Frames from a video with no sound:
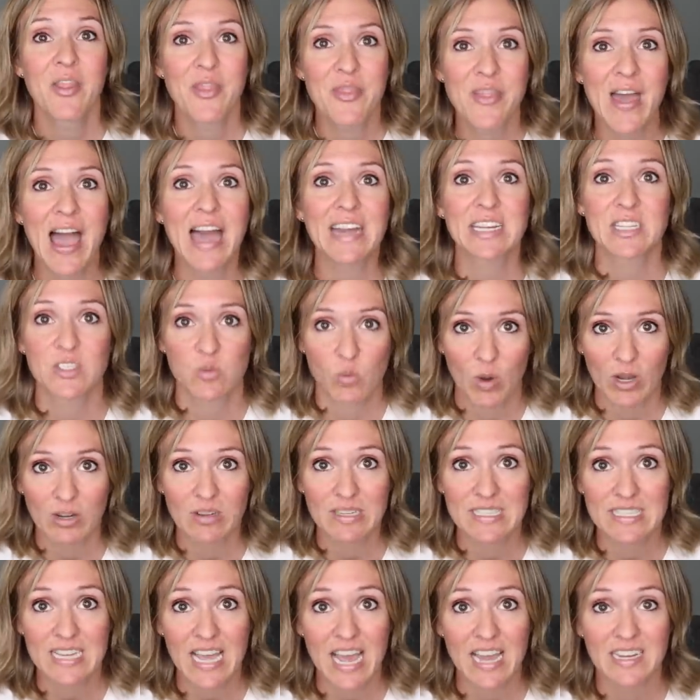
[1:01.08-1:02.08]
that is
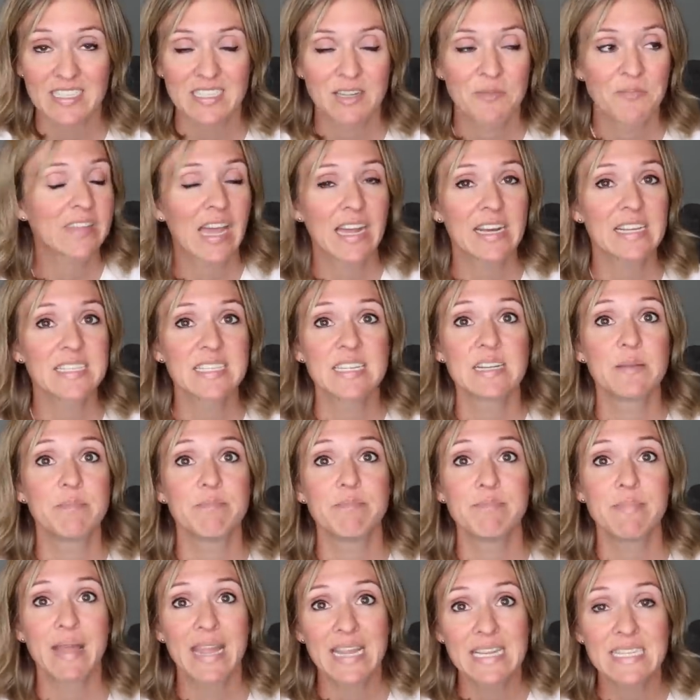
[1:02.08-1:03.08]
where it's at. That is an
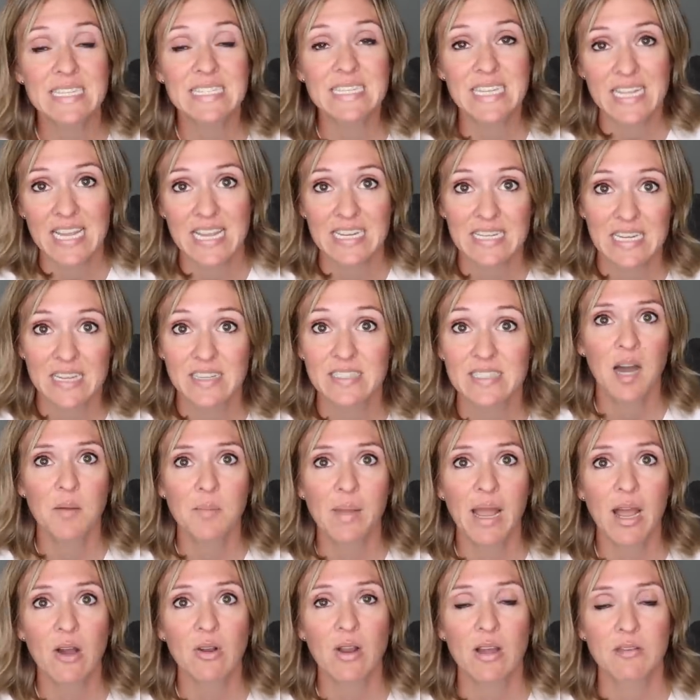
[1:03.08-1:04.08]
amazing
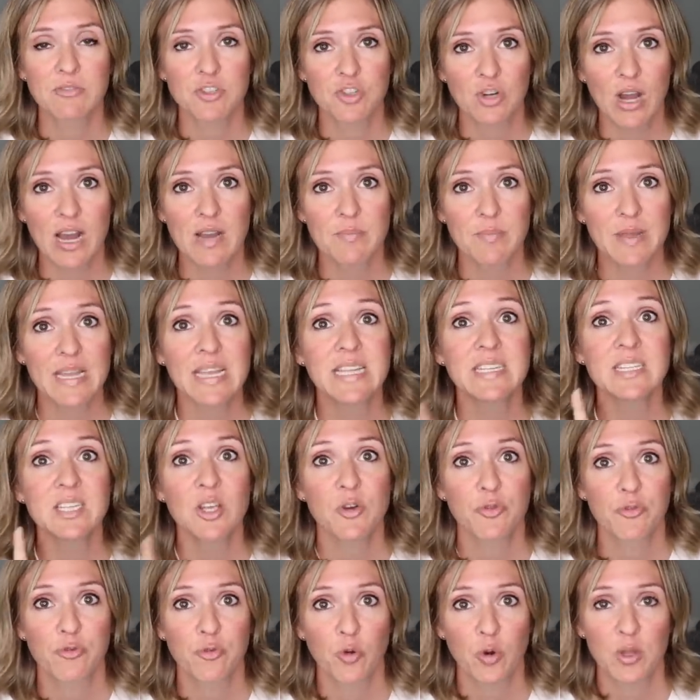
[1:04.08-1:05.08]
amount of dried
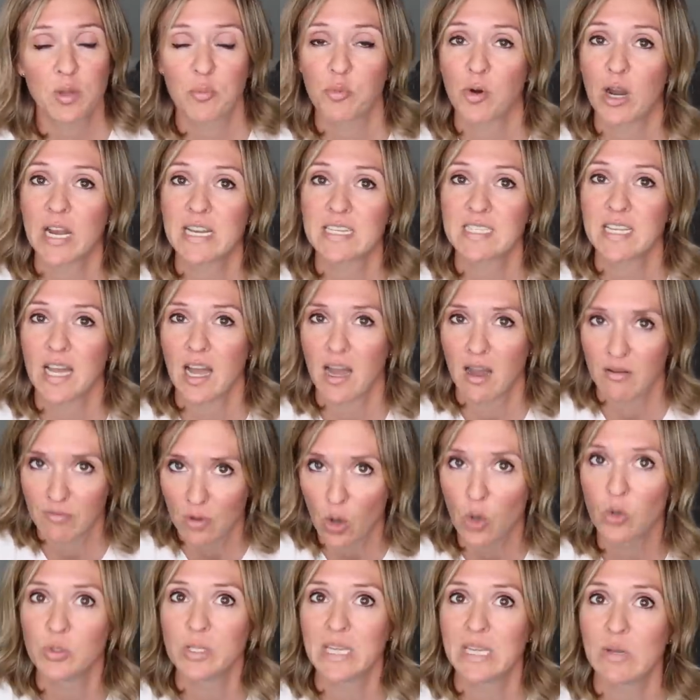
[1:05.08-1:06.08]
beans for the price
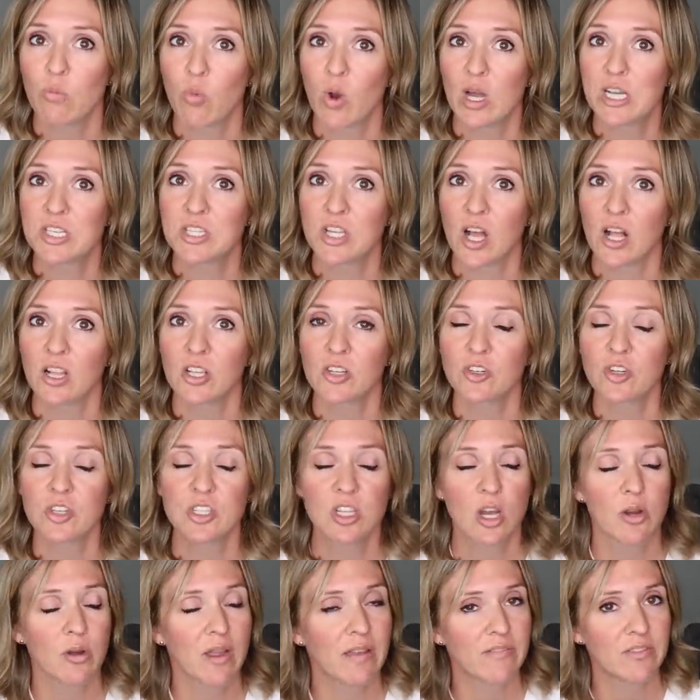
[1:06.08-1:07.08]
of only $1.
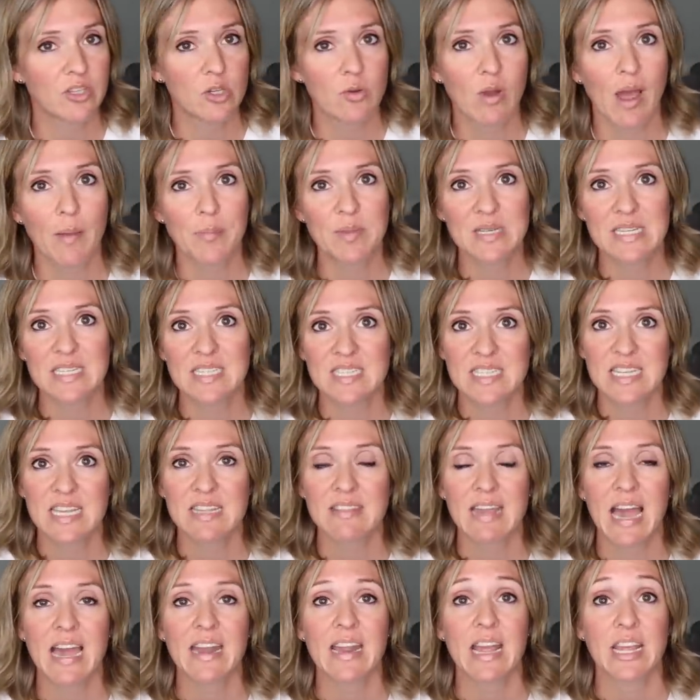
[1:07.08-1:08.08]
So if you happen to
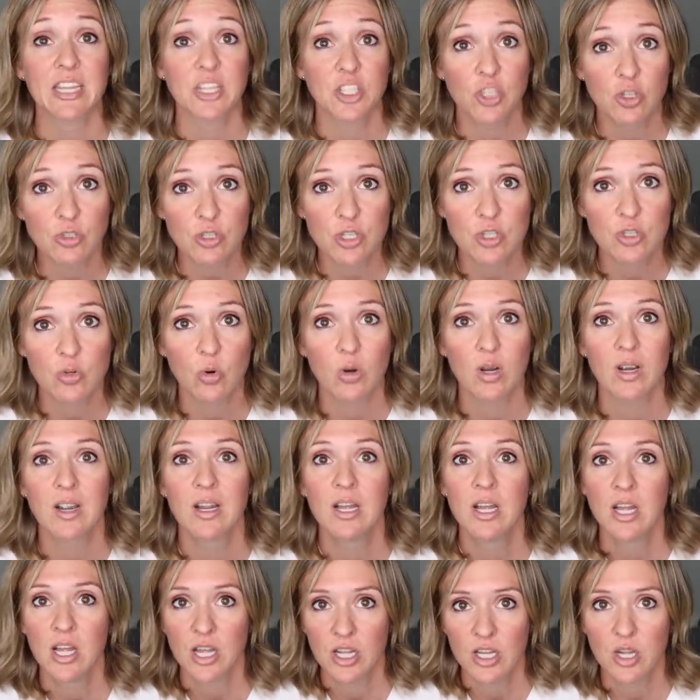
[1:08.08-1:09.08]
see that at your store,
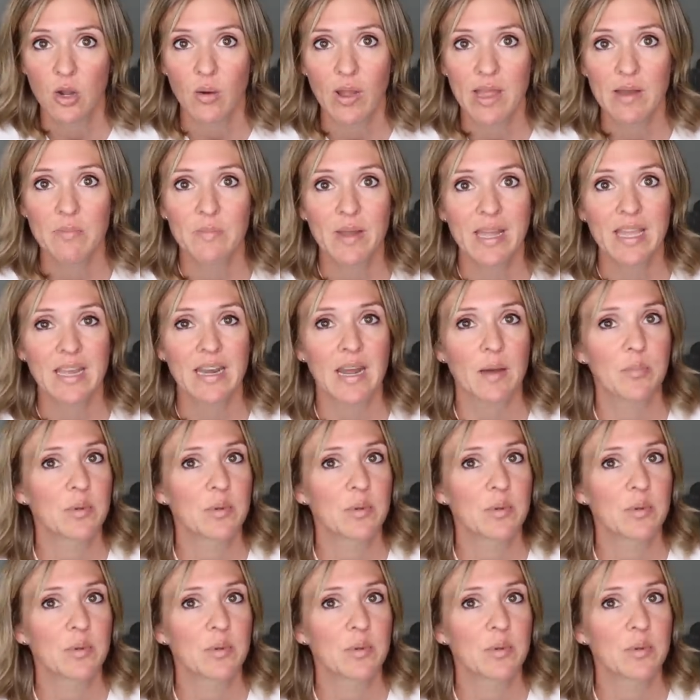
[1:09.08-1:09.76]
go ahead and pick it